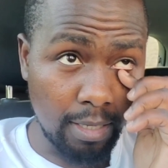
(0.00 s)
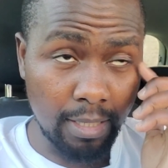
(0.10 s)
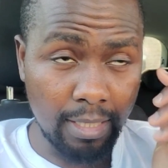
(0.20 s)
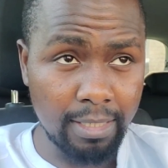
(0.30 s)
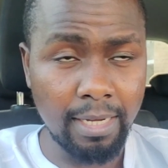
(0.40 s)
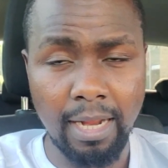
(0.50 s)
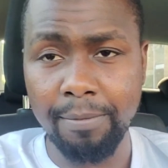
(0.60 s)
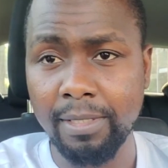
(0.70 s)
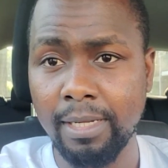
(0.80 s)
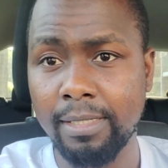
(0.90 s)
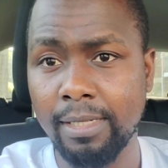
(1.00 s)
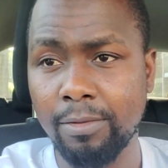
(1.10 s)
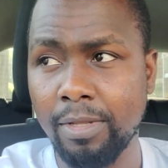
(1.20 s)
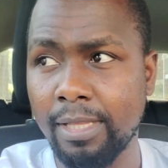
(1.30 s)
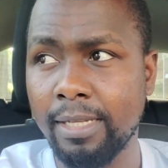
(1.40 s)
in these
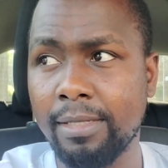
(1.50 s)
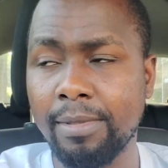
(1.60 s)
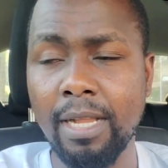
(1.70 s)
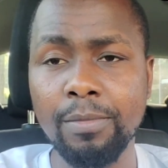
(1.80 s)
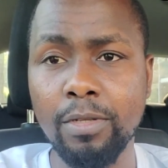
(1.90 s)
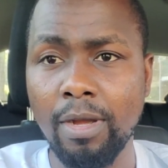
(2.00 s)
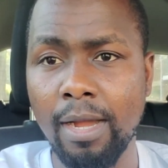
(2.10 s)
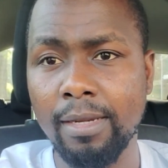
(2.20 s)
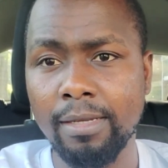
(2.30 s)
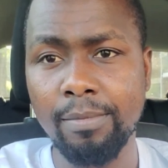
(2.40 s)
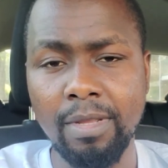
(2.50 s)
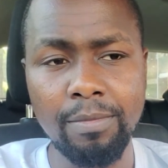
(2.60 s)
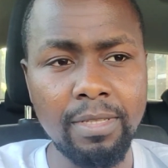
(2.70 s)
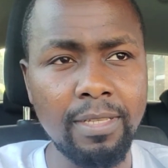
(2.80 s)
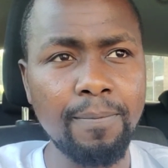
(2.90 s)
circumstances, when things become so hard,
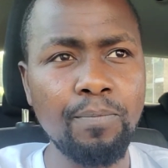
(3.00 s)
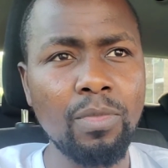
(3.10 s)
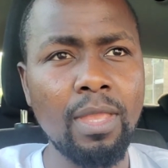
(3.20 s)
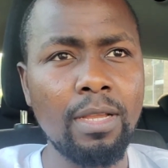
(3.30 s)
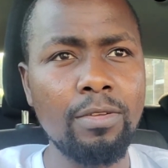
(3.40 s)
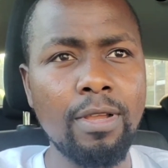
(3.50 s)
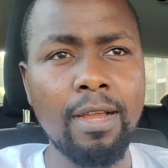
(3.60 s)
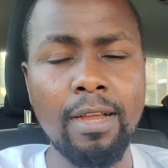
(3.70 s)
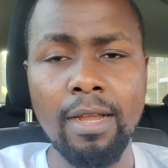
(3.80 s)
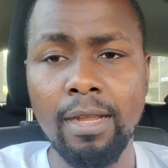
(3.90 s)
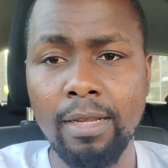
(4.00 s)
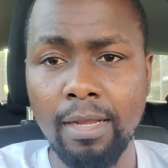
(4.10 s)
maybe you are,